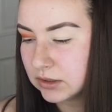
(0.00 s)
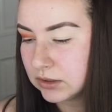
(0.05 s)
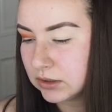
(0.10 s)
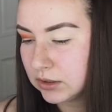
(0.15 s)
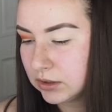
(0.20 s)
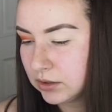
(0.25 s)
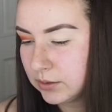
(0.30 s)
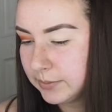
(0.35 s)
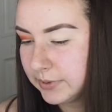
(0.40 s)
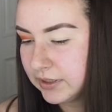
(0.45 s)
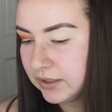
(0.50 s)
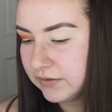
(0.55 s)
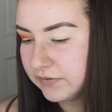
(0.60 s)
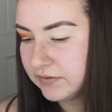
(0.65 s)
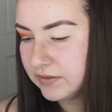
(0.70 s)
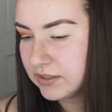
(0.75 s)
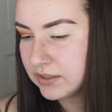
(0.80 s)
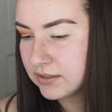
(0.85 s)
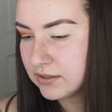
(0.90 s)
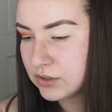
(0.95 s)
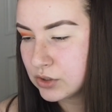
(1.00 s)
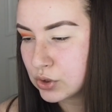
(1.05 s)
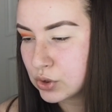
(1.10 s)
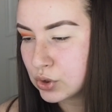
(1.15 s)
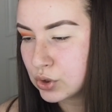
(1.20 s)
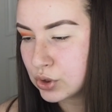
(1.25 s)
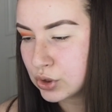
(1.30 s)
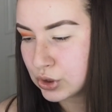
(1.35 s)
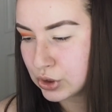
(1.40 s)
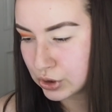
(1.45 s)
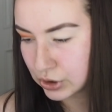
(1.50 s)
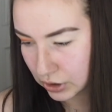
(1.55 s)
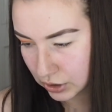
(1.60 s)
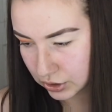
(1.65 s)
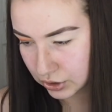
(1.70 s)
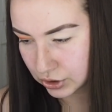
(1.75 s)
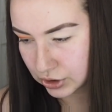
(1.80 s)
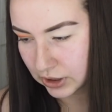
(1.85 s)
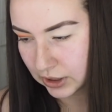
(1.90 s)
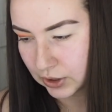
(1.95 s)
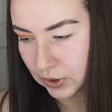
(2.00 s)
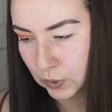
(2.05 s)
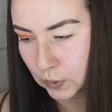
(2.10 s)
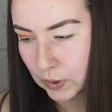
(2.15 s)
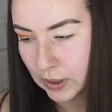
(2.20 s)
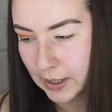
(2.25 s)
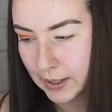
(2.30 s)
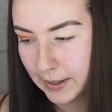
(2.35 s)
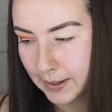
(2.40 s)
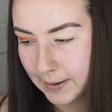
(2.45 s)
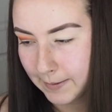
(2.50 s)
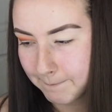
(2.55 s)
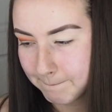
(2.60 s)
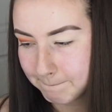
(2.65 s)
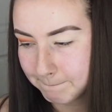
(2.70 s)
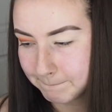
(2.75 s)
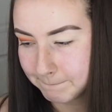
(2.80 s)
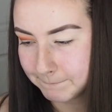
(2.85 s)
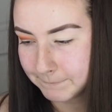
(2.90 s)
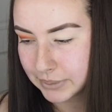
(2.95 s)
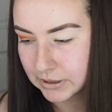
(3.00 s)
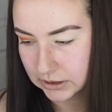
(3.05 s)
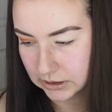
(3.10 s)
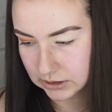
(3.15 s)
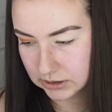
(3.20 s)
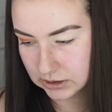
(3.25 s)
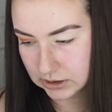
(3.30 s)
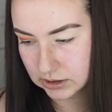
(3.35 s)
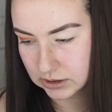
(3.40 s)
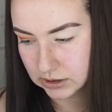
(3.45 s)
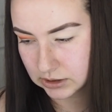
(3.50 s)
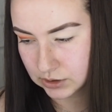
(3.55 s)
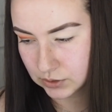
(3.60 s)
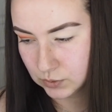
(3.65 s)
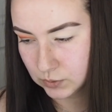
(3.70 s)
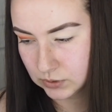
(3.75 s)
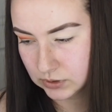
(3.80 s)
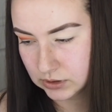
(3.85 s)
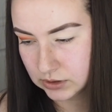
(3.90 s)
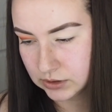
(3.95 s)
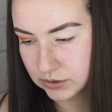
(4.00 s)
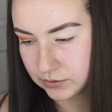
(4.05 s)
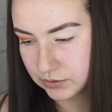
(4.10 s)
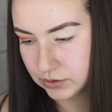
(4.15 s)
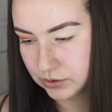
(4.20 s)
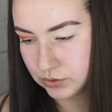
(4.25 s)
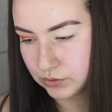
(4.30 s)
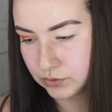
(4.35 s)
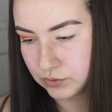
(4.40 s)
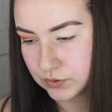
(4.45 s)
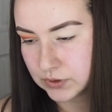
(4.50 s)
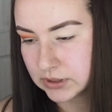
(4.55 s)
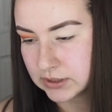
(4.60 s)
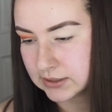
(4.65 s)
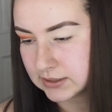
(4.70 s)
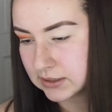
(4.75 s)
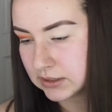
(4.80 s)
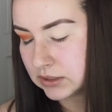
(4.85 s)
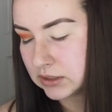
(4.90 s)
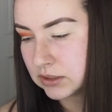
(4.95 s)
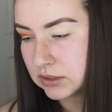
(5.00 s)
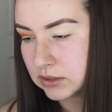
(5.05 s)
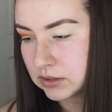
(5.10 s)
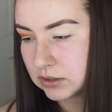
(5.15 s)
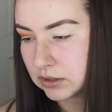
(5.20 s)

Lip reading: little bit of this dark shadow, but I don't want to go too crazy